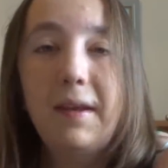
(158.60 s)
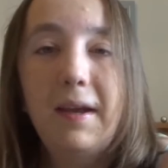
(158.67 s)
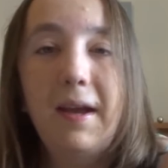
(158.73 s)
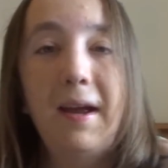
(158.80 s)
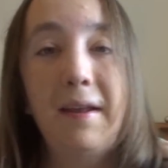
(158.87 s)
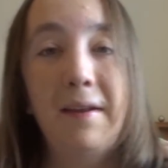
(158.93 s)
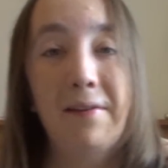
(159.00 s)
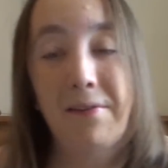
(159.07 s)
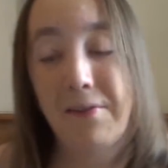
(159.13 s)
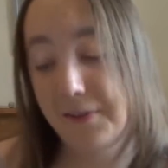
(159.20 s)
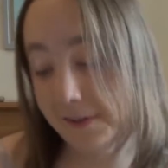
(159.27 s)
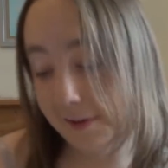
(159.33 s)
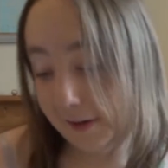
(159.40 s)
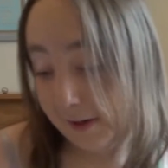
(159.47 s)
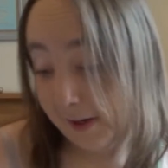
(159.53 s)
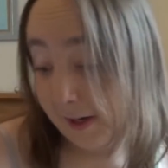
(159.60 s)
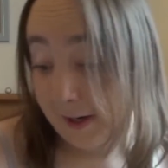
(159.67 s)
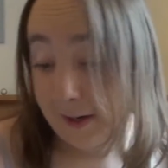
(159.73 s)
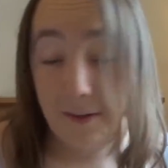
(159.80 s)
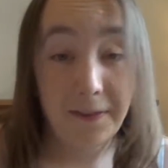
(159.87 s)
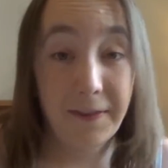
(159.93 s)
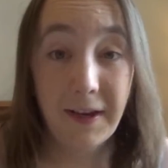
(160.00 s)
And
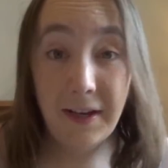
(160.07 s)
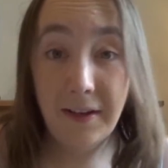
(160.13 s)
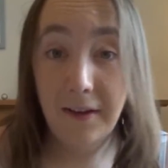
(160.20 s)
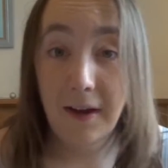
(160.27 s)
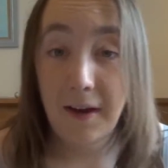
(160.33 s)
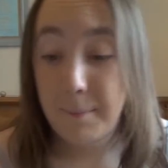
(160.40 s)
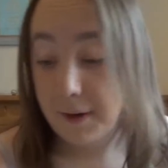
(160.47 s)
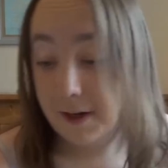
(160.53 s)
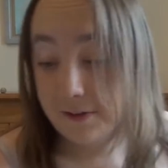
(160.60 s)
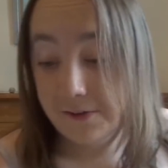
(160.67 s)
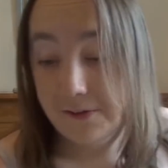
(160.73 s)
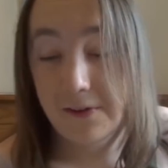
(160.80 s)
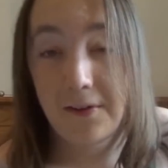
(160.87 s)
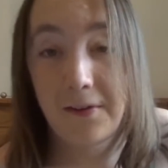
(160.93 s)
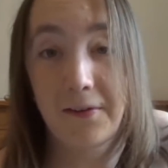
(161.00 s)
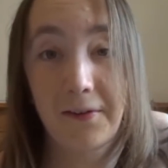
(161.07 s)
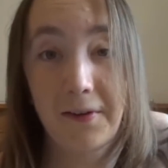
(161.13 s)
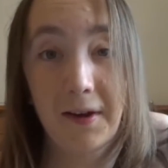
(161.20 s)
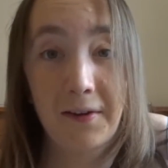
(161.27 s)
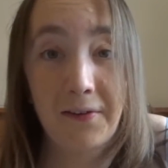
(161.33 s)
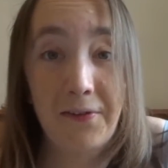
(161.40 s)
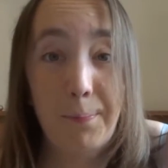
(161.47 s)
the thing that I mentioned
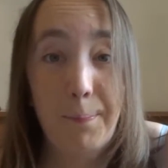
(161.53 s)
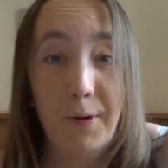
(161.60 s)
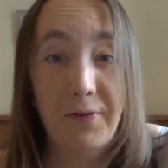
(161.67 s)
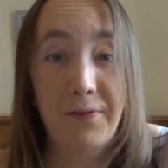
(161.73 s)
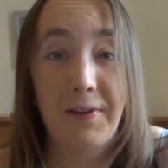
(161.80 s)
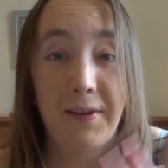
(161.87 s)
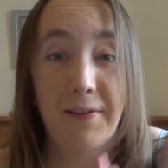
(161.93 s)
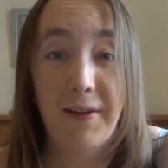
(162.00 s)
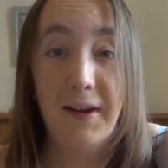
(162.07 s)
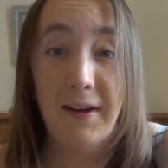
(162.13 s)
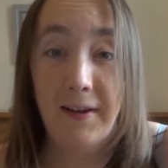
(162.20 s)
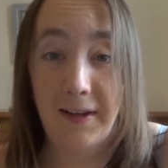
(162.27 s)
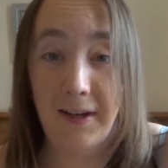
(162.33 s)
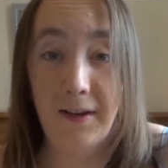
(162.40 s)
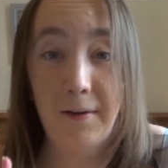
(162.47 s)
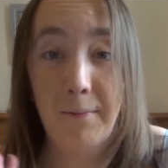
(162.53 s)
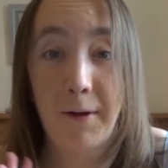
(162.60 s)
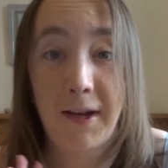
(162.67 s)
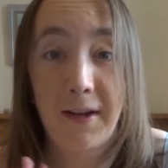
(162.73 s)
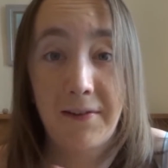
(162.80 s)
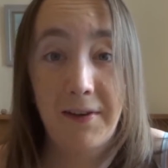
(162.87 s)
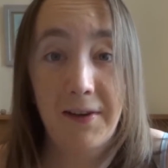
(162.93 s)
that I spotted earlier
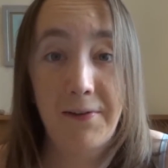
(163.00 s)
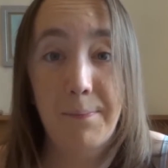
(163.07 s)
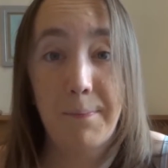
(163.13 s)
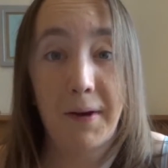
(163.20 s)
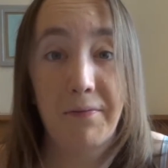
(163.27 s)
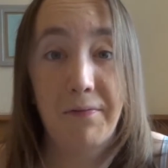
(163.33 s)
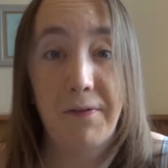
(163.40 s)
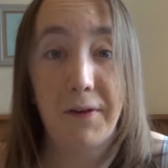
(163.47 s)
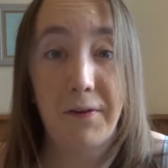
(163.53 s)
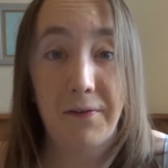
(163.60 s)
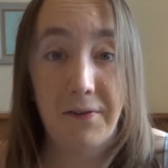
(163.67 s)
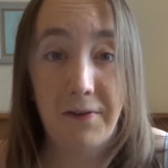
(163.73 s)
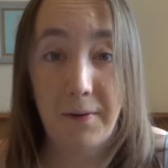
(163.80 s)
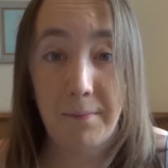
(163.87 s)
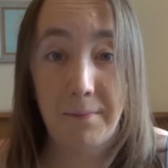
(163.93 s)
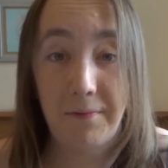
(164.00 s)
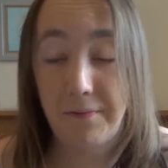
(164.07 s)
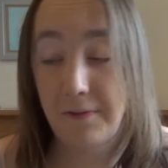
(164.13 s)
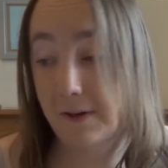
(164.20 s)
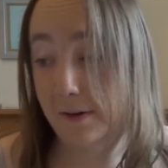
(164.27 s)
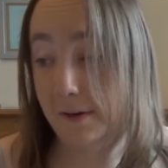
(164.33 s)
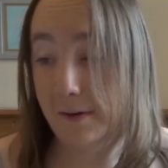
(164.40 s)
when I did my food shop
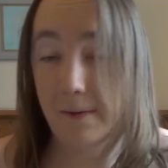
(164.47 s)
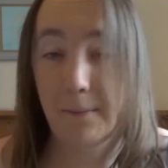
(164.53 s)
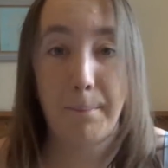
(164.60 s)
for